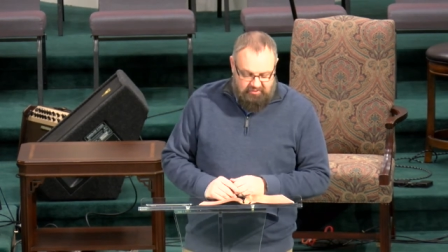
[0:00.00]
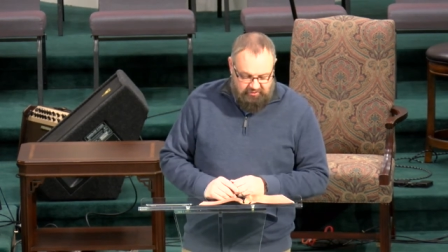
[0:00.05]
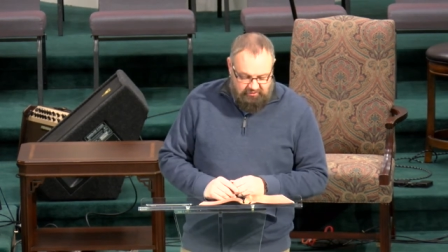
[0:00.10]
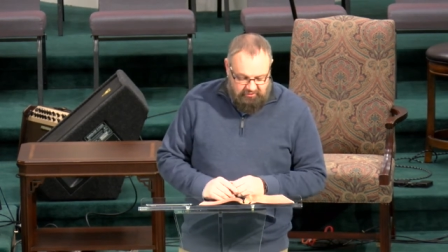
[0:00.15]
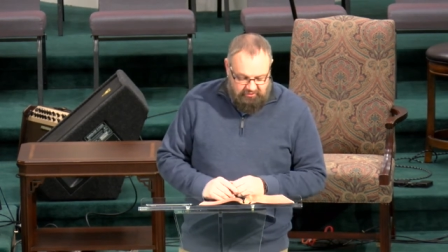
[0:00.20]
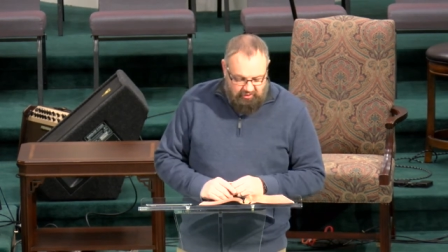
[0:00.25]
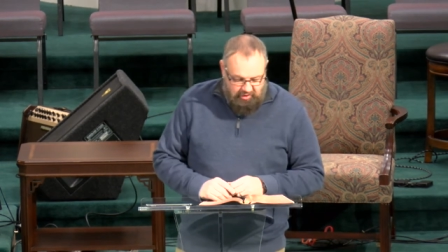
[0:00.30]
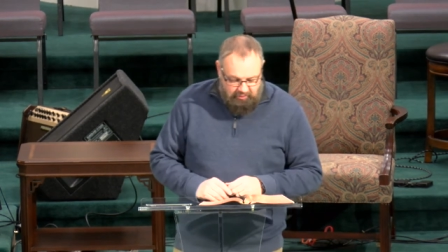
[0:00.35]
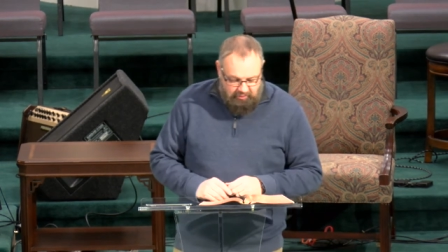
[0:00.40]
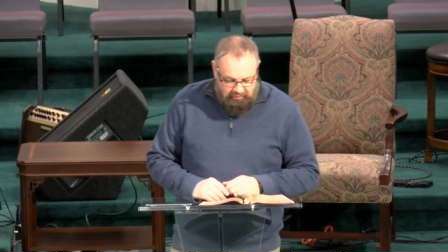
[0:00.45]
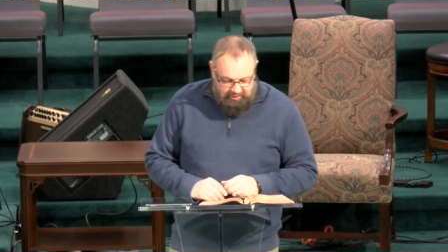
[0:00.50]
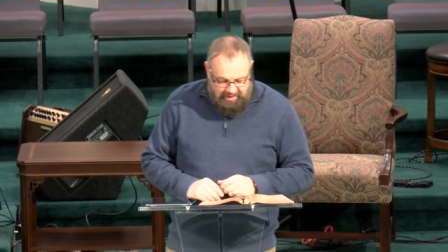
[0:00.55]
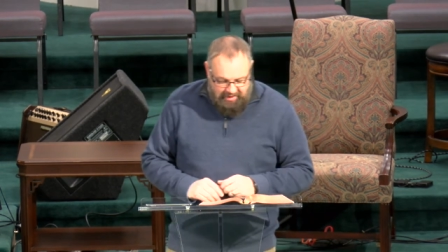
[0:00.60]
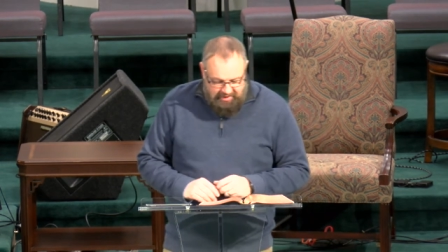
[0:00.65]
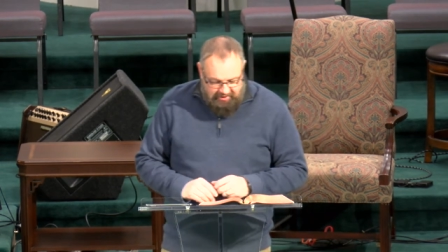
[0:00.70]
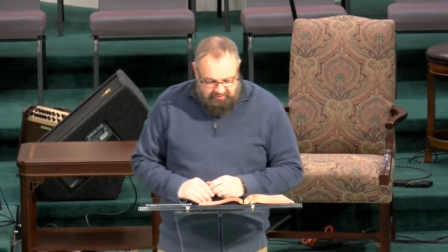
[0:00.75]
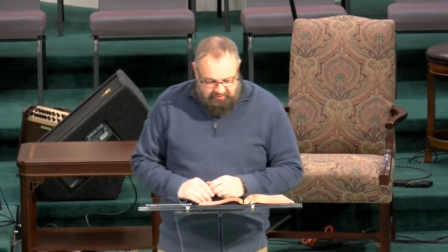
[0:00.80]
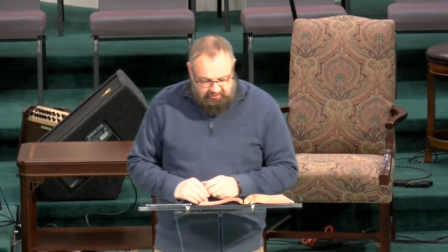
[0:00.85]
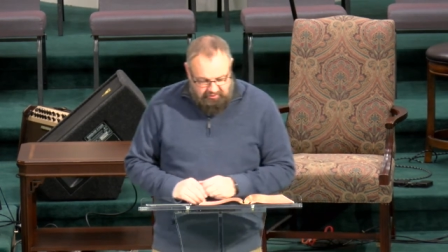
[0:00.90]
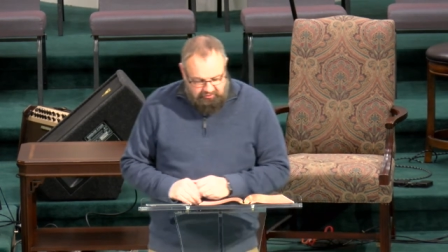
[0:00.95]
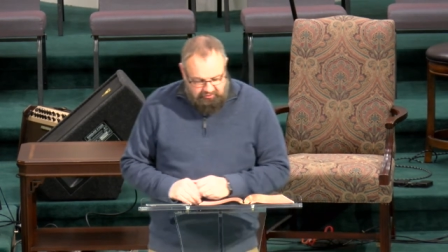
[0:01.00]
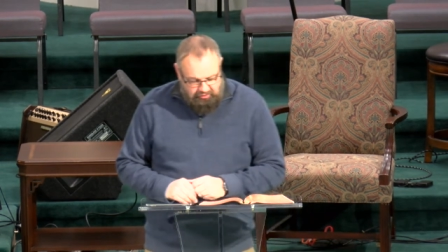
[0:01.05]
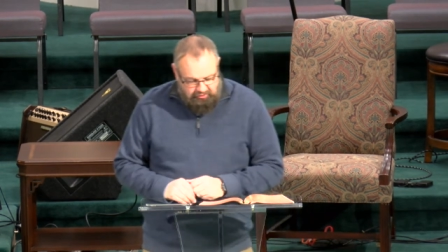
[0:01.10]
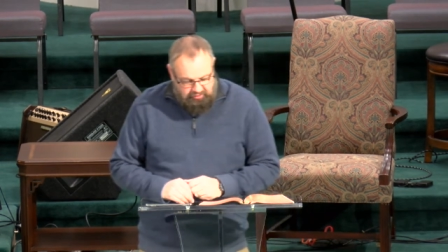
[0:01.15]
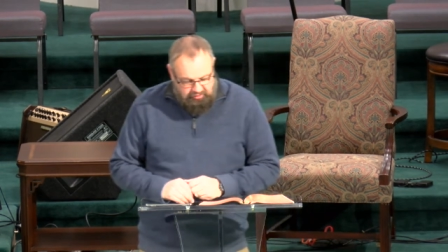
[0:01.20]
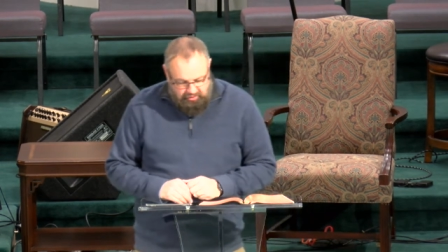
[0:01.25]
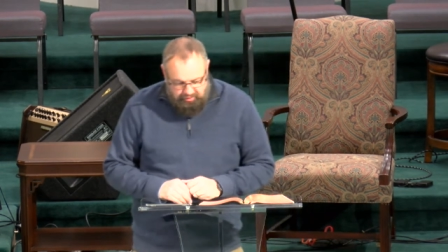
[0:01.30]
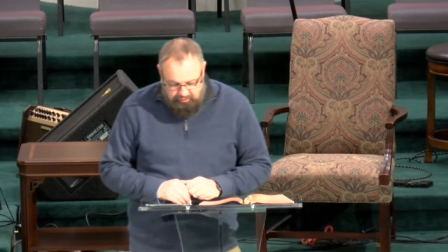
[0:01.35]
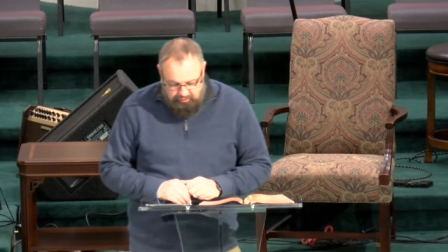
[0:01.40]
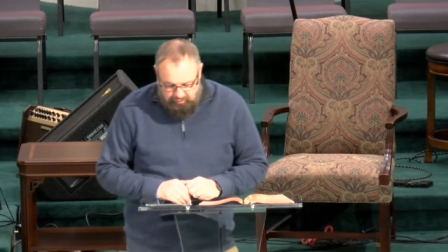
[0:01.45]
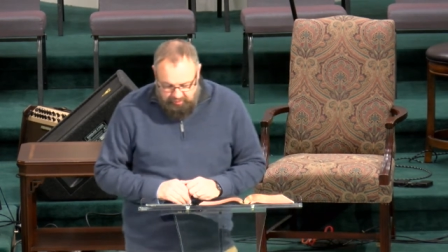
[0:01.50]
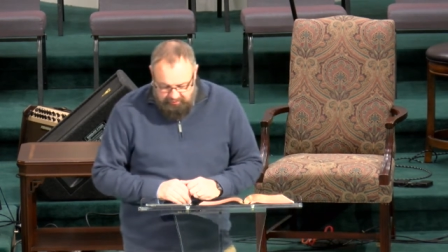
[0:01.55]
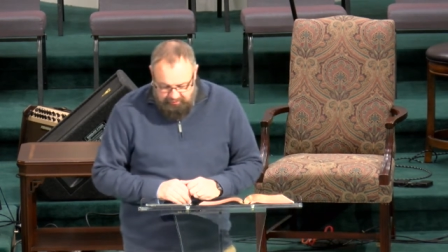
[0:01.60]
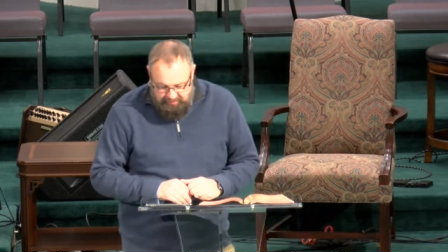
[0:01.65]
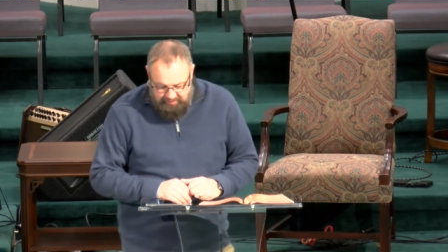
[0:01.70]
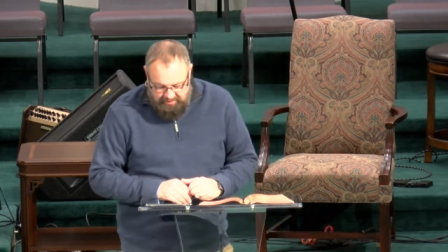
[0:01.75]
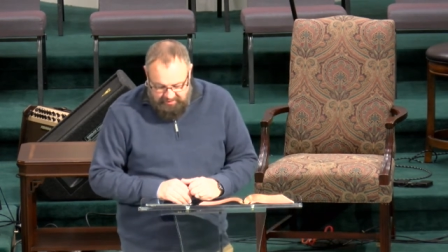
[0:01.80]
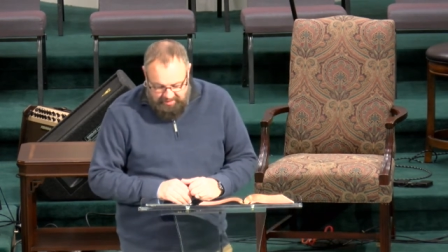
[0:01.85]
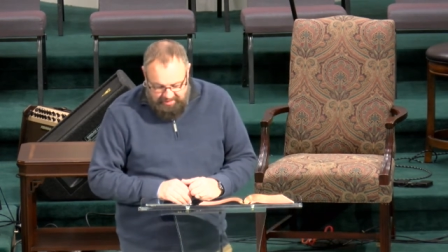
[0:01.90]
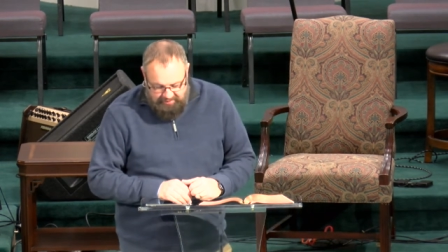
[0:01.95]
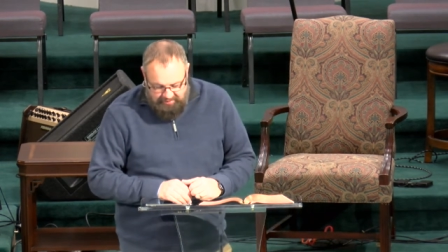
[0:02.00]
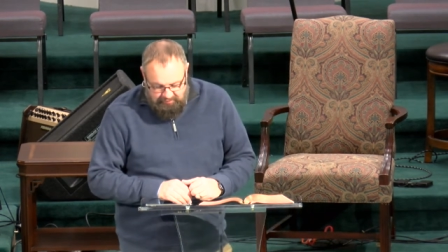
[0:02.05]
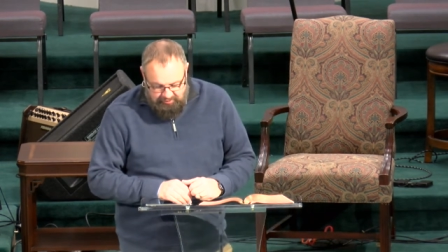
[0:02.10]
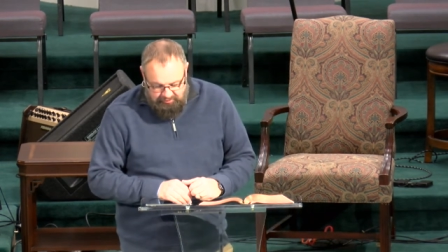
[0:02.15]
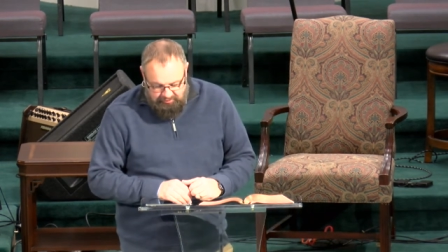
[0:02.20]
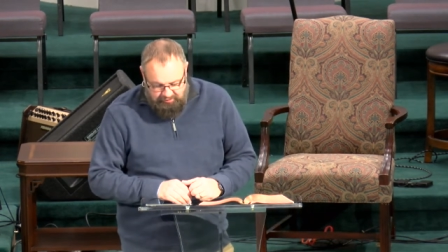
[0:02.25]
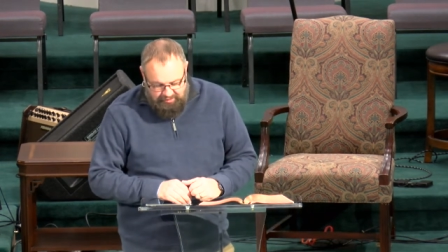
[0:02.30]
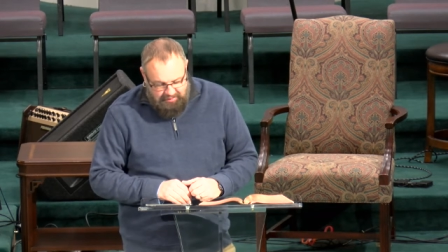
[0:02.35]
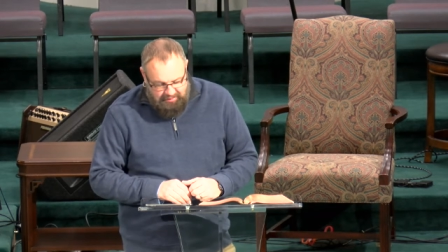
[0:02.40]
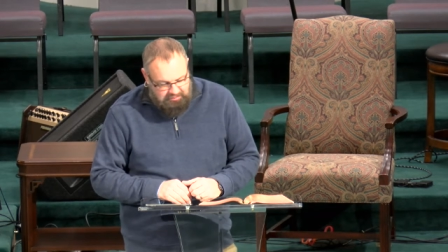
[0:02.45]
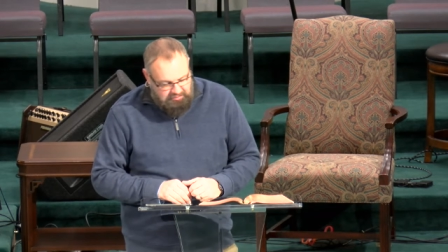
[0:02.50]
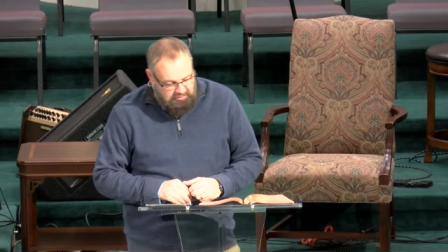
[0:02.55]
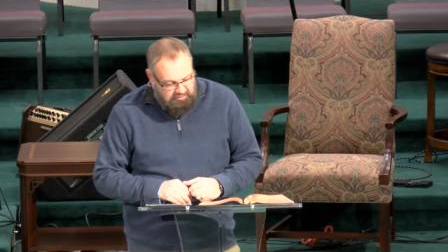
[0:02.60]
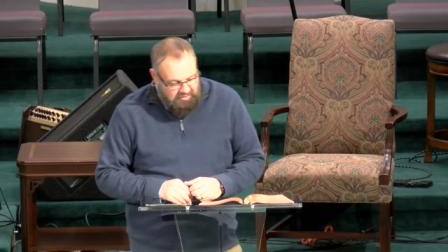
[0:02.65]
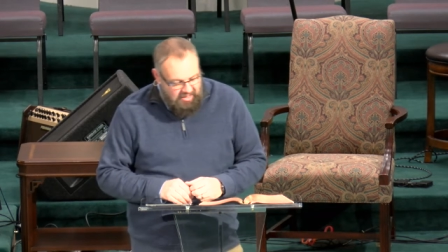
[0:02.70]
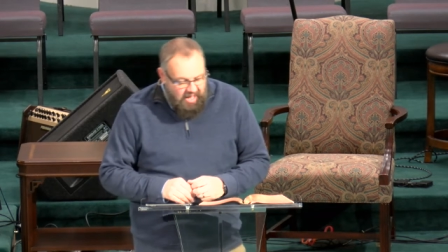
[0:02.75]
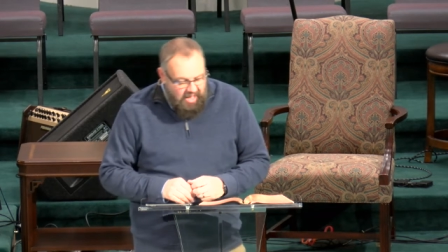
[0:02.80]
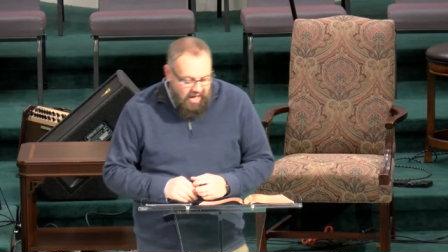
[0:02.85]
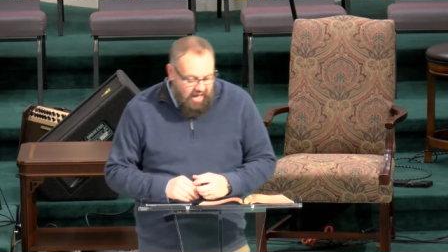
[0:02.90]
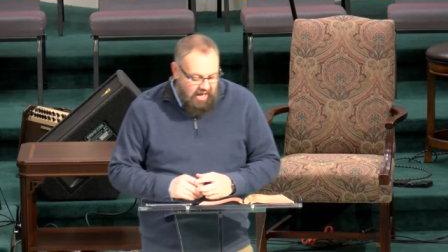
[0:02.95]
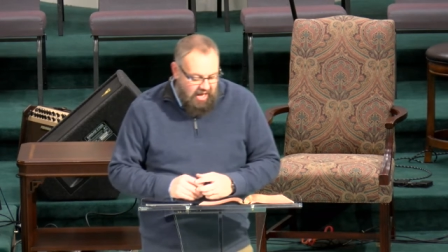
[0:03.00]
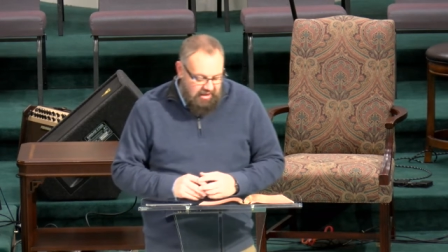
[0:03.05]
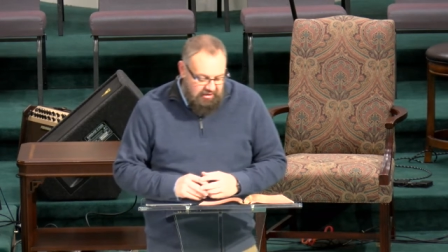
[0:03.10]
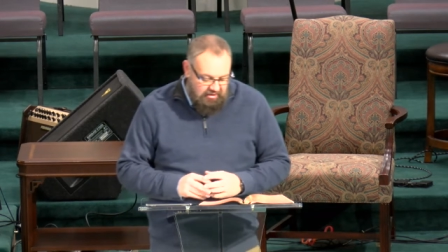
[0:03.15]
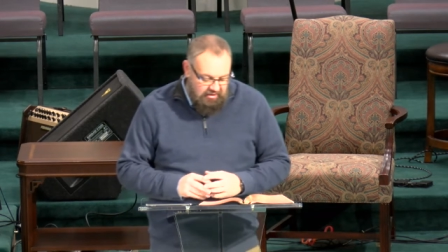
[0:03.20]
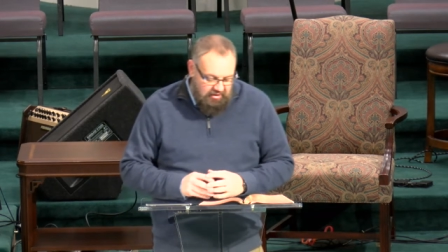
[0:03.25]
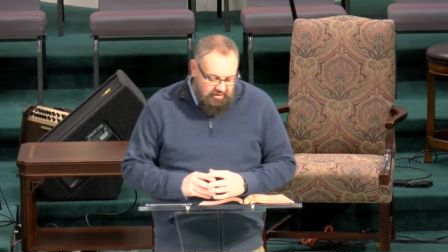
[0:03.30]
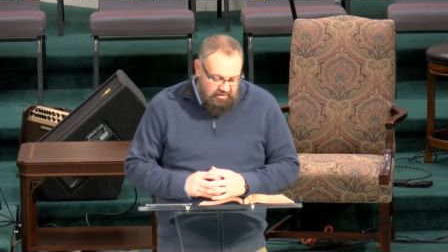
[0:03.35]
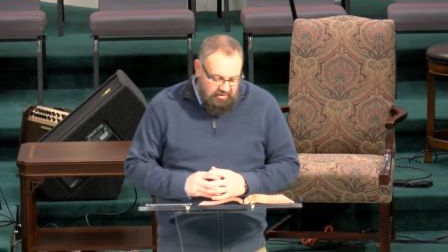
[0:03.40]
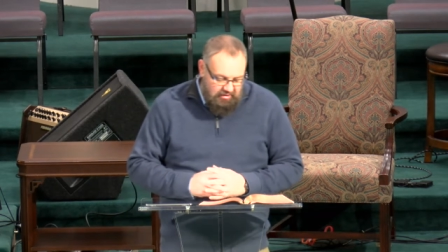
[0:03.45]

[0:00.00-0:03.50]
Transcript: and so I would ask that you turn with me to Amos chapter 9,